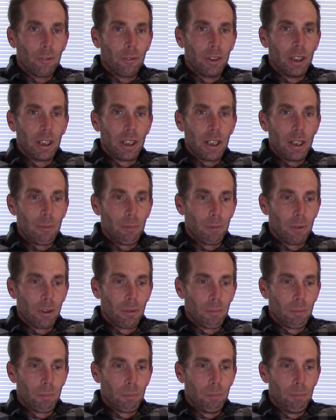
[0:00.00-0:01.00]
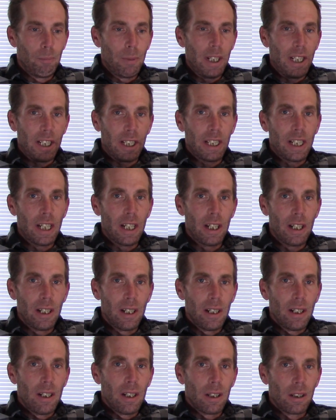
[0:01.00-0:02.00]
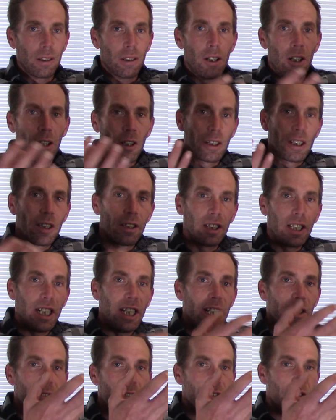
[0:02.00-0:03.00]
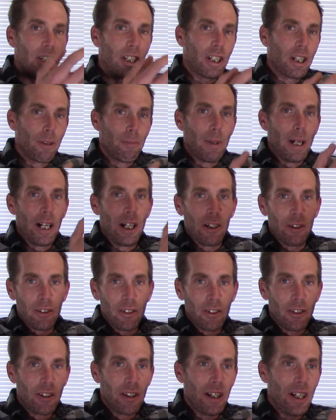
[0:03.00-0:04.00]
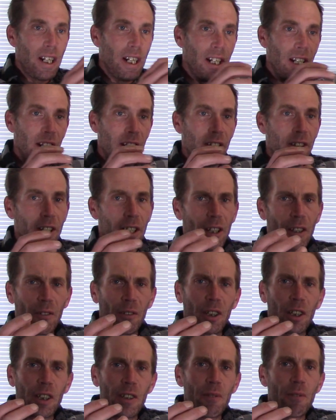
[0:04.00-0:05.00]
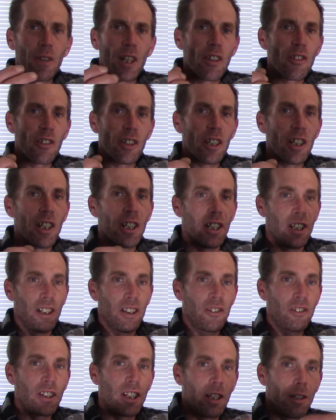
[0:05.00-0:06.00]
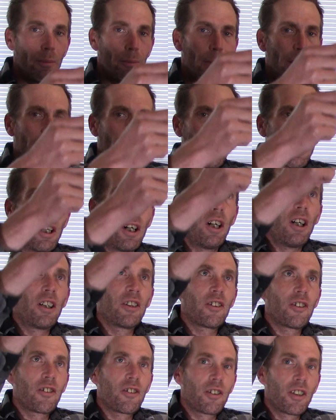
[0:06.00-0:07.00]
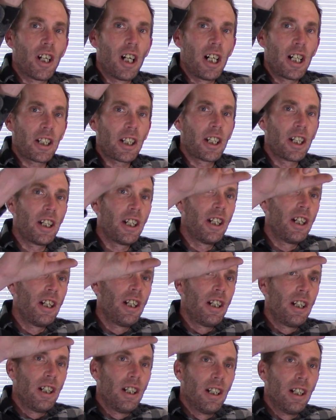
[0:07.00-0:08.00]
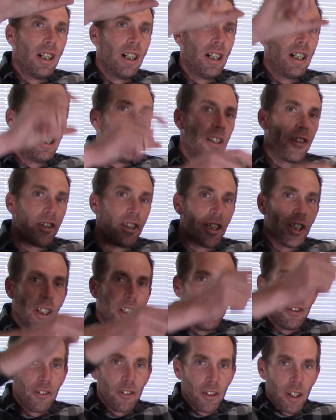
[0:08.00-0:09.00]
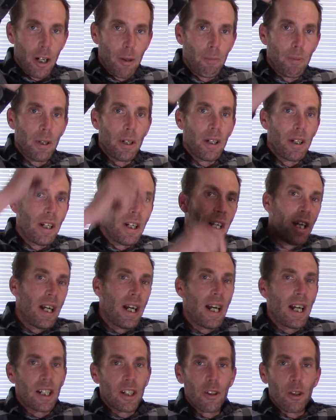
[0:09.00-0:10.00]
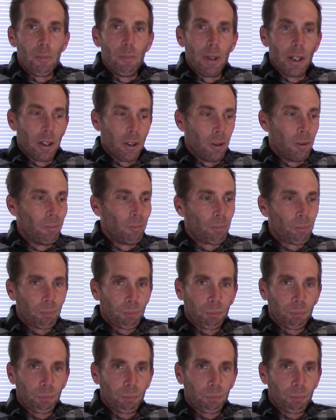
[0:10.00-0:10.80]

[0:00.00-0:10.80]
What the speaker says: really big, long leaves that come out and are really fuzzy, and it's got a big, long stalk that shoots up out of the middle.